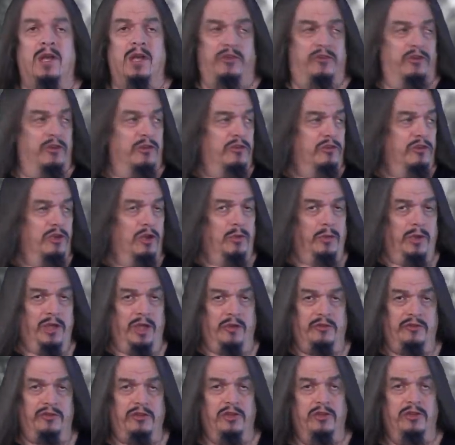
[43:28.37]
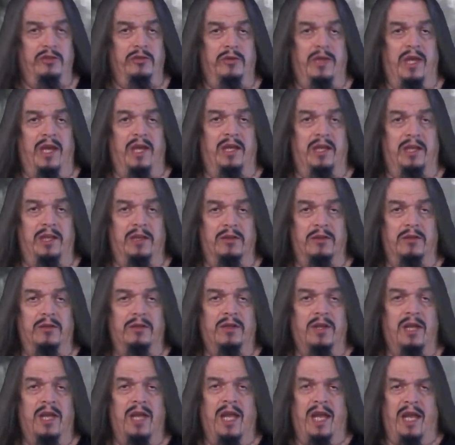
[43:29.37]
And since no one else can do that
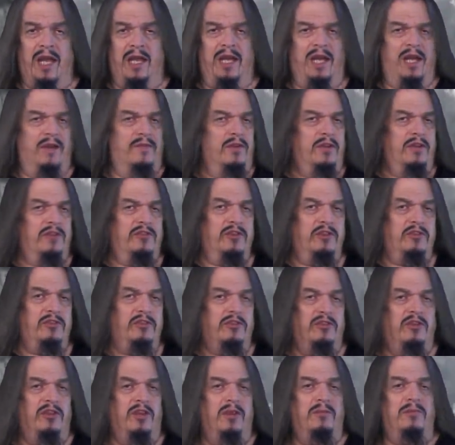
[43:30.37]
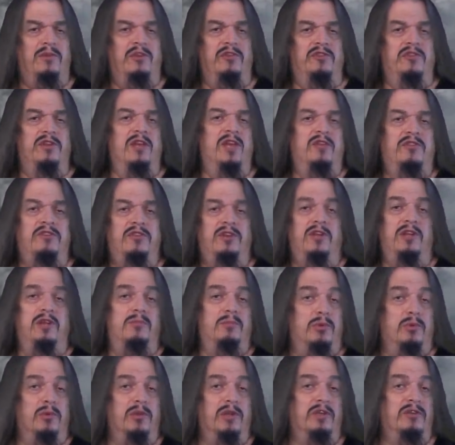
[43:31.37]
either, and every such attempt is nested
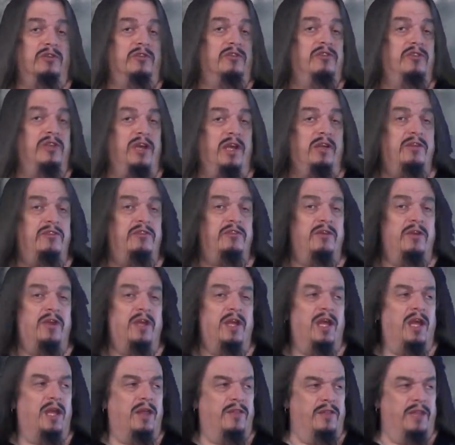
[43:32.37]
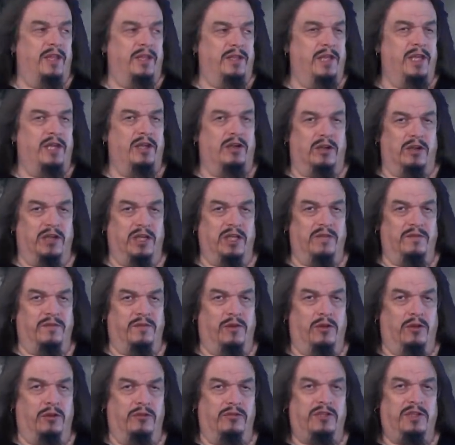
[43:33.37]
in parental sets, then they are
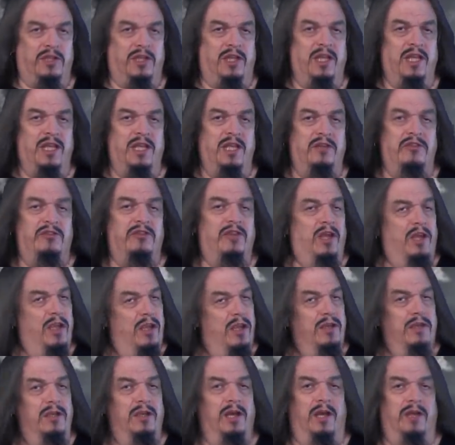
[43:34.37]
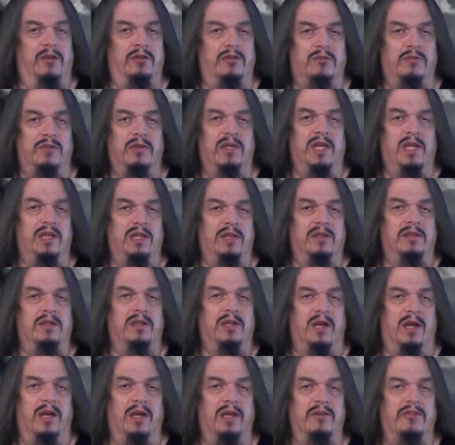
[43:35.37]
evolved clades, not created
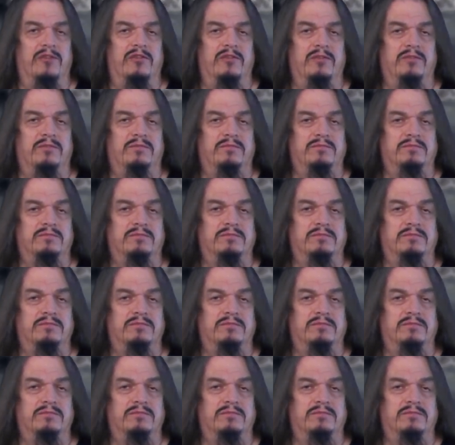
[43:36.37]
kinds.